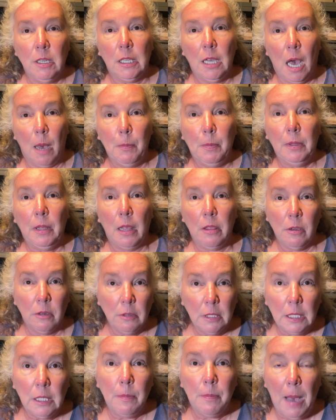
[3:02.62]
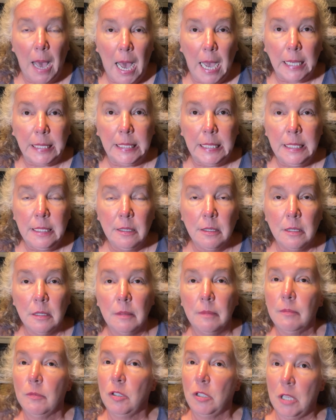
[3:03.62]
couple other little pockets,
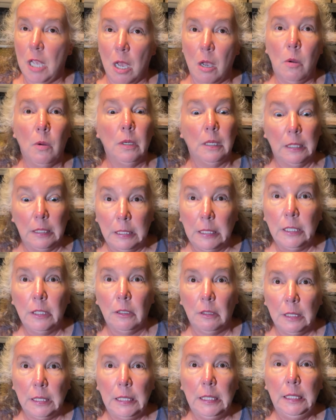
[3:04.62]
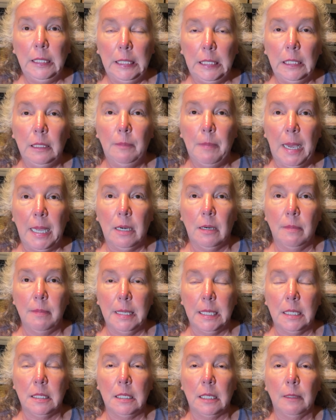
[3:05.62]
so clearly needed better
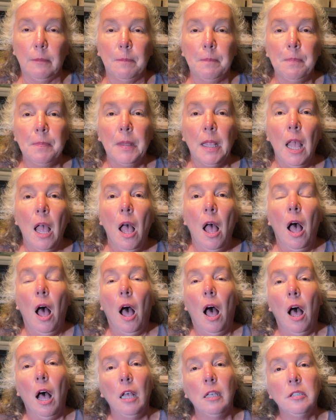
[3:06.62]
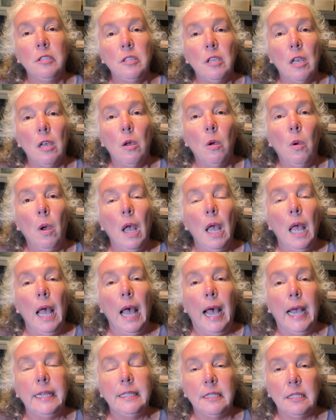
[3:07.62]
mixing. Also,
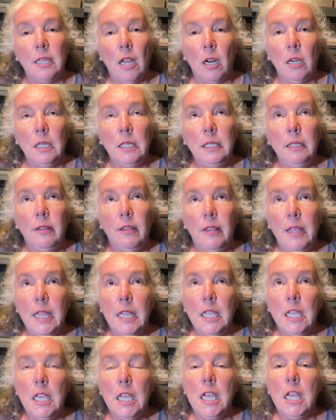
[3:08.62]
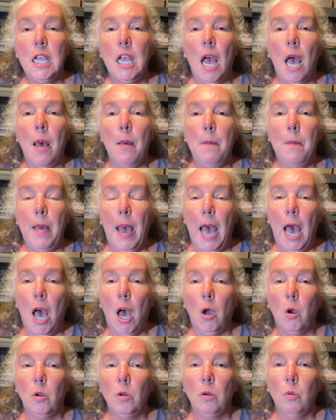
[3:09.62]
I started thinking
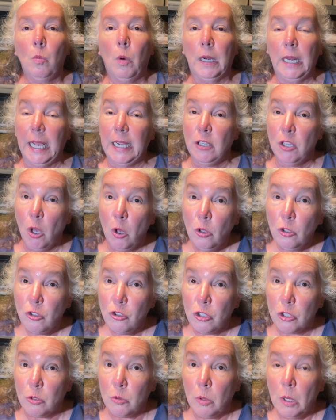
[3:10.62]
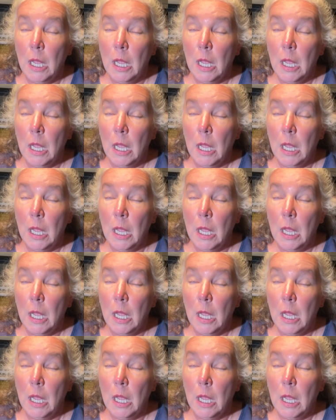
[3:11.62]
about what I told you.